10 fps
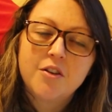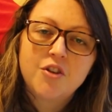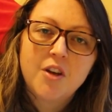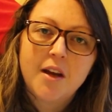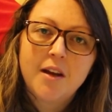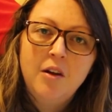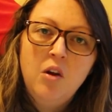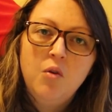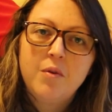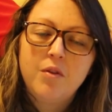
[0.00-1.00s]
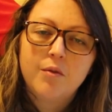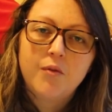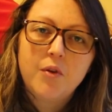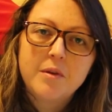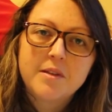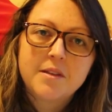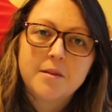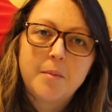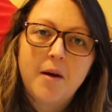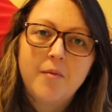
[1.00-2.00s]
share with your viewers
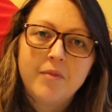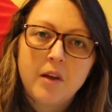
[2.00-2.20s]
about.